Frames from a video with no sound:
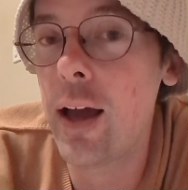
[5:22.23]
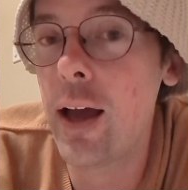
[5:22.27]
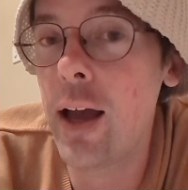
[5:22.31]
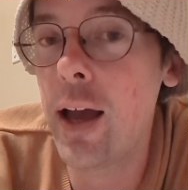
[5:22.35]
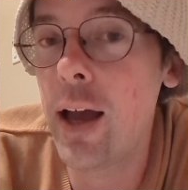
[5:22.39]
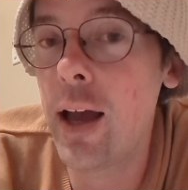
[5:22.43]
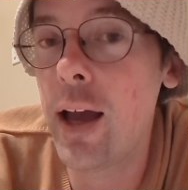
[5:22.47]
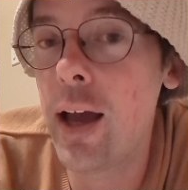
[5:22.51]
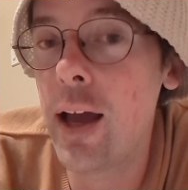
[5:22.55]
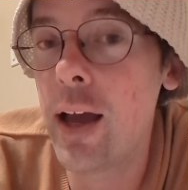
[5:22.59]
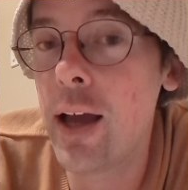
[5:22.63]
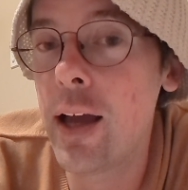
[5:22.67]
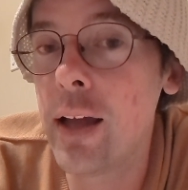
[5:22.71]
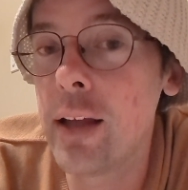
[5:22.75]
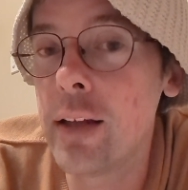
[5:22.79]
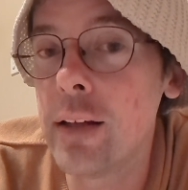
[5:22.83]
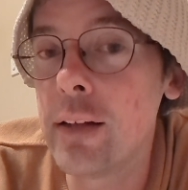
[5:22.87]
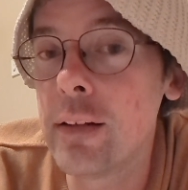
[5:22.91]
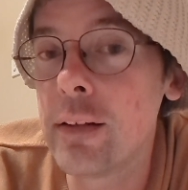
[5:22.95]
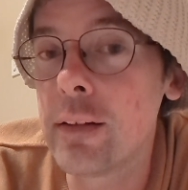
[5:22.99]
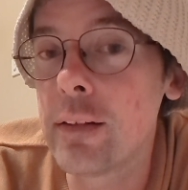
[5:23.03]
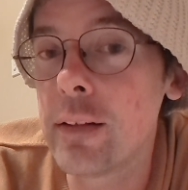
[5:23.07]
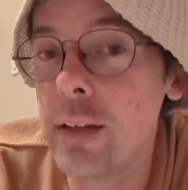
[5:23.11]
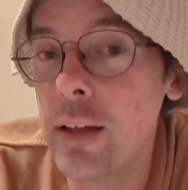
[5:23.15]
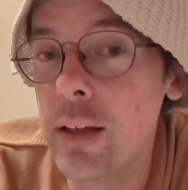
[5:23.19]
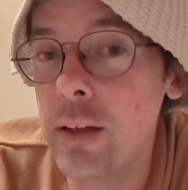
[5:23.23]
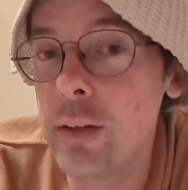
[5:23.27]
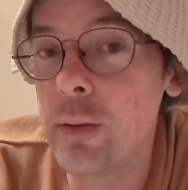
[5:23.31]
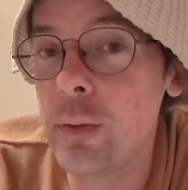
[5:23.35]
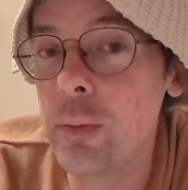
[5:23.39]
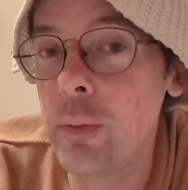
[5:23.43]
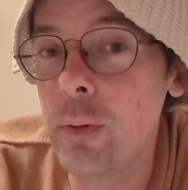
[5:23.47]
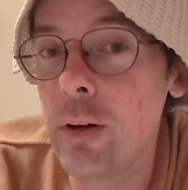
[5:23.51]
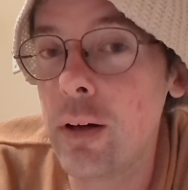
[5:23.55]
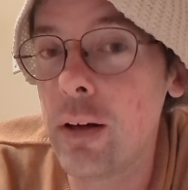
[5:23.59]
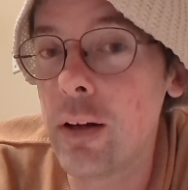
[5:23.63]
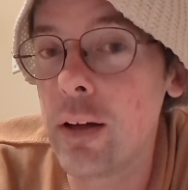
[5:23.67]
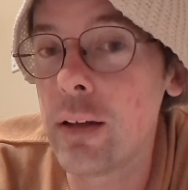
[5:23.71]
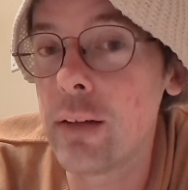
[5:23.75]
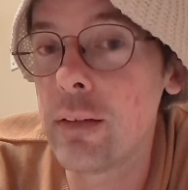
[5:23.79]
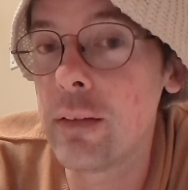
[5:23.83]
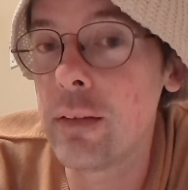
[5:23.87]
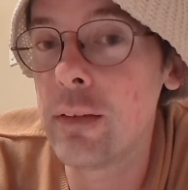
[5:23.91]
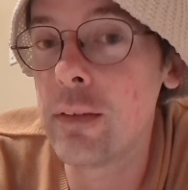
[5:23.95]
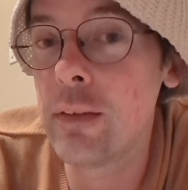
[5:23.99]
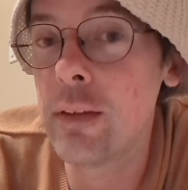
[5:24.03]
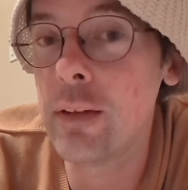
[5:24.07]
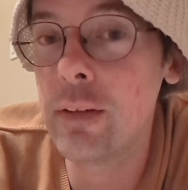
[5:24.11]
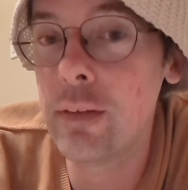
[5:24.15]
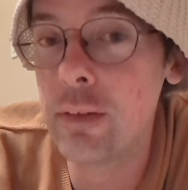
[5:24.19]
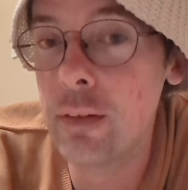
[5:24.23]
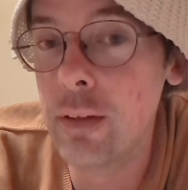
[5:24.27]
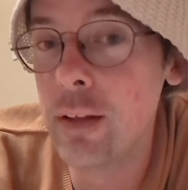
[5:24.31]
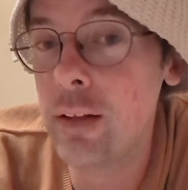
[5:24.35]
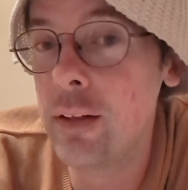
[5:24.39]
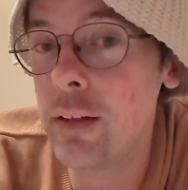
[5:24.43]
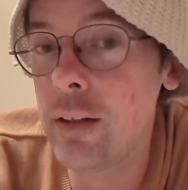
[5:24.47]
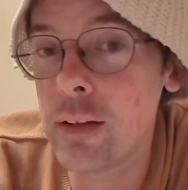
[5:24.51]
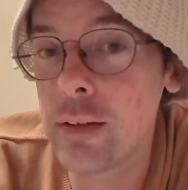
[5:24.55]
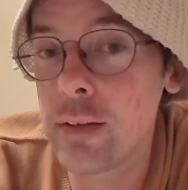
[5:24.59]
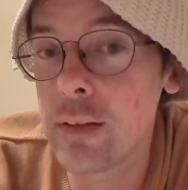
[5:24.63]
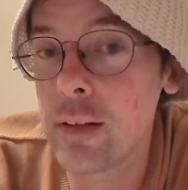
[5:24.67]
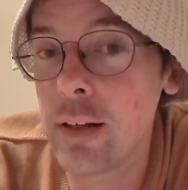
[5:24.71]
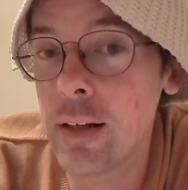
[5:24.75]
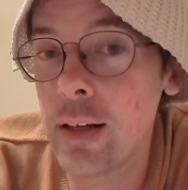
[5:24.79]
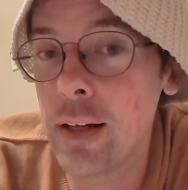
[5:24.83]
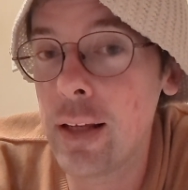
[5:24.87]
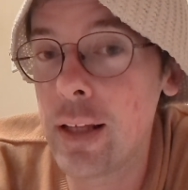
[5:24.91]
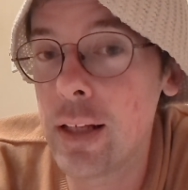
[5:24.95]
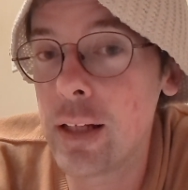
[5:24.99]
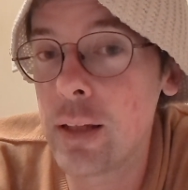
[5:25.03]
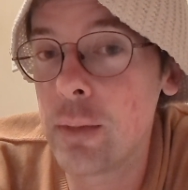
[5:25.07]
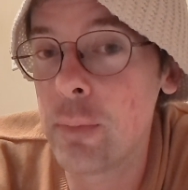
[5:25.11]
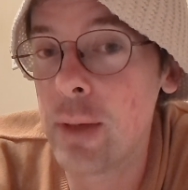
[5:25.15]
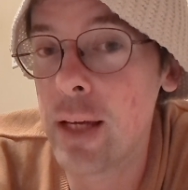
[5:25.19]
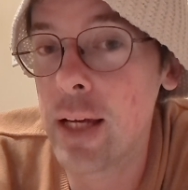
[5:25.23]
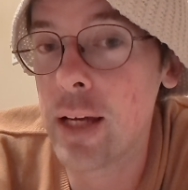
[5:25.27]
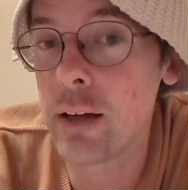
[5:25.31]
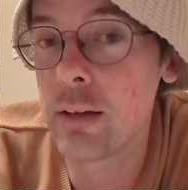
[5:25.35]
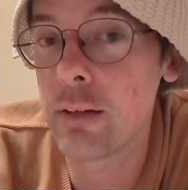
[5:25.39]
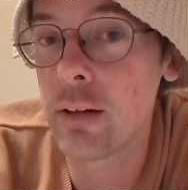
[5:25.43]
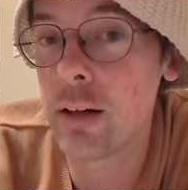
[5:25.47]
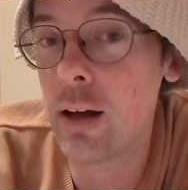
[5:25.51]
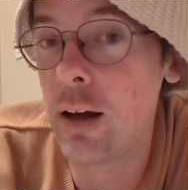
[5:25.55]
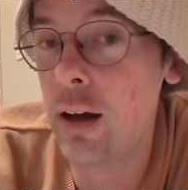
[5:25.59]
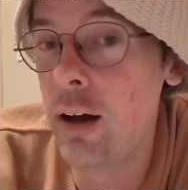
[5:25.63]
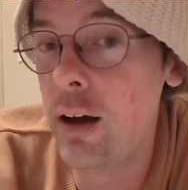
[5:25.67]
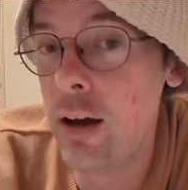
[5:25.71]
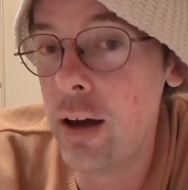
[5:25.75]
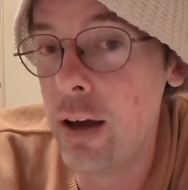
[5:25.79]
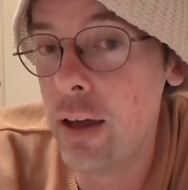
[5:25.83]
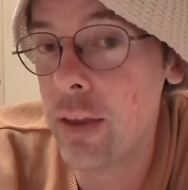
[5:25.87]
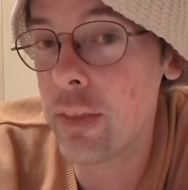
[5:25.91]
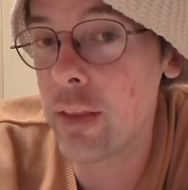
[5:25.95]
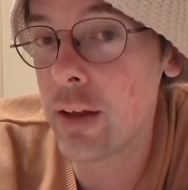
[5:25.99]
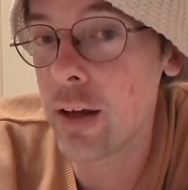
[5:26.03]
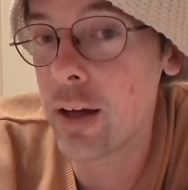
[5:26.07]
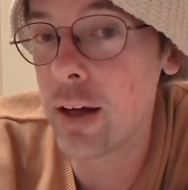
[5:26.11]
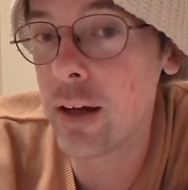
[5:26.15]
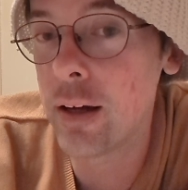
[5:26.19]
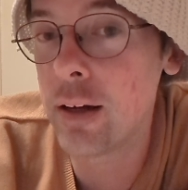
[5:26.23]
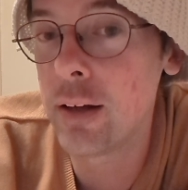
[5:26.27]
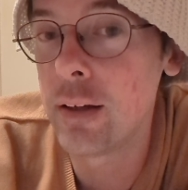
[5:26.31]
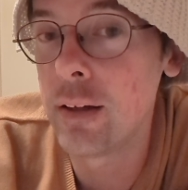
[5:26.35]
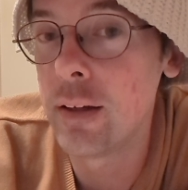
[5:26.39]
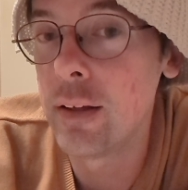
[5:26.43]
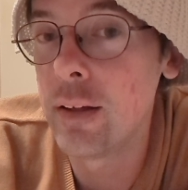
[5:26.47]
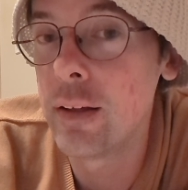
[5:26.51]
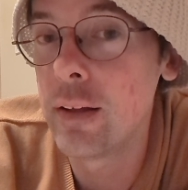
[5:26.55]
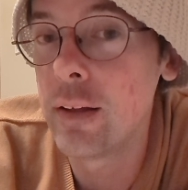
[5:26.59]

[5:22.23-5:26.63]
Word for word: And guess what? The son doesn't let him out either.